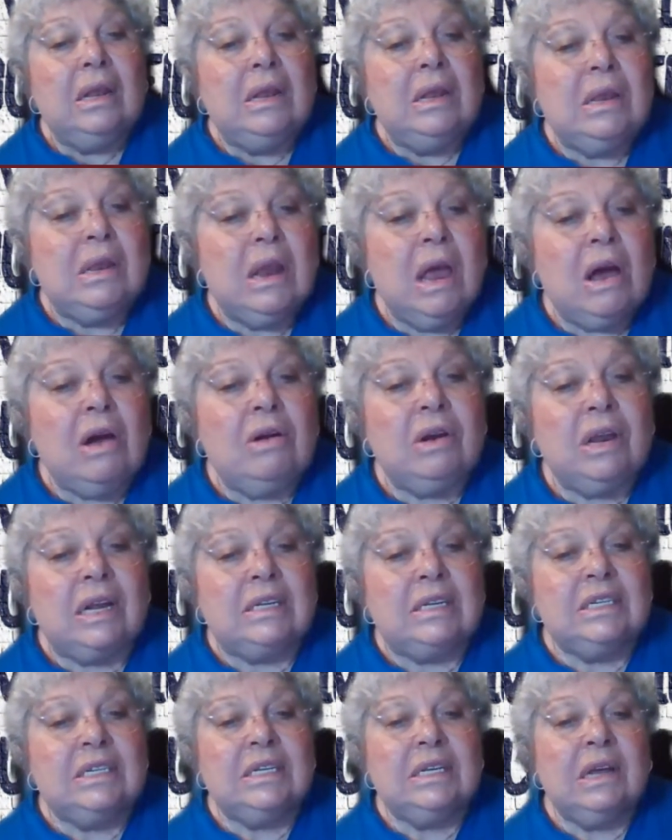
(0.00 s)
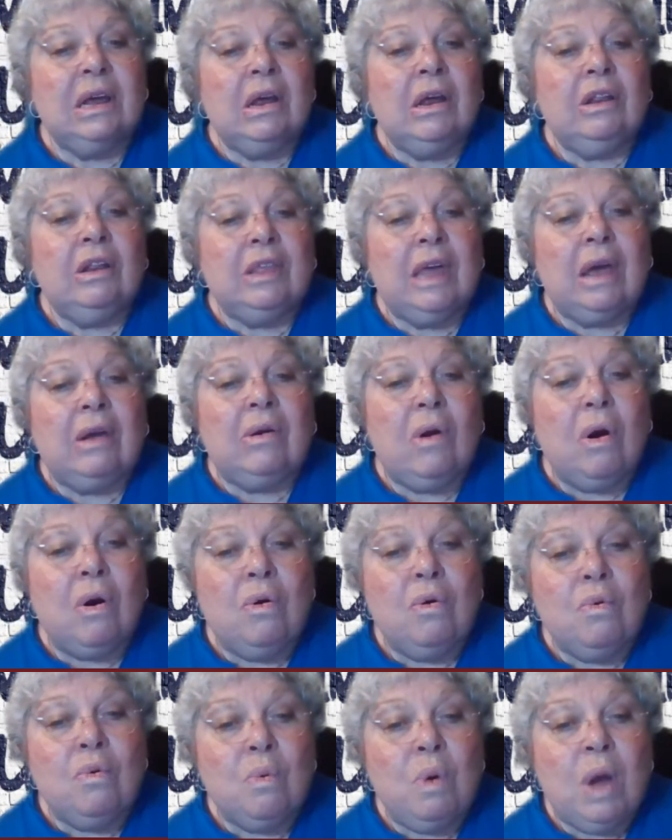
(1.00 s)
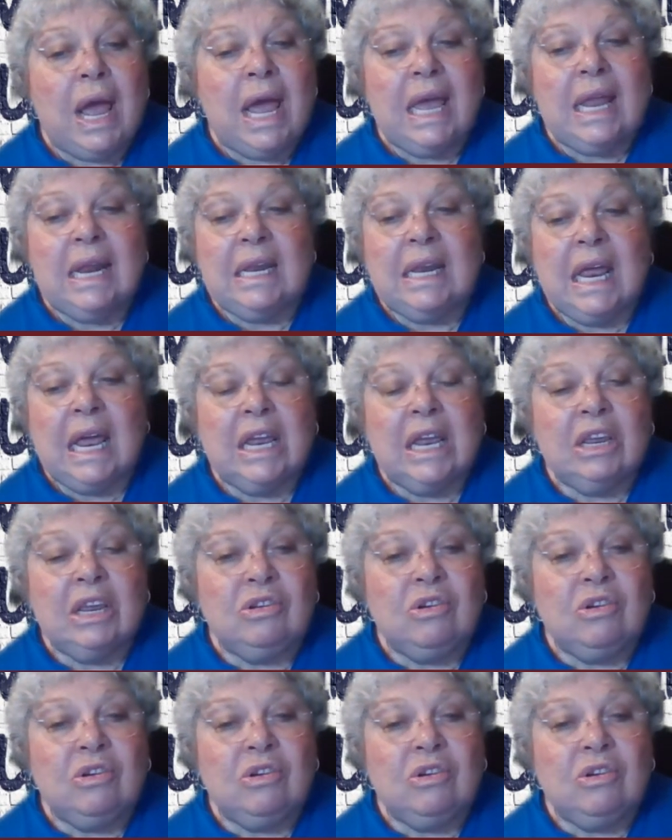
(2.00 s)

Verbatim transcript: Notice that when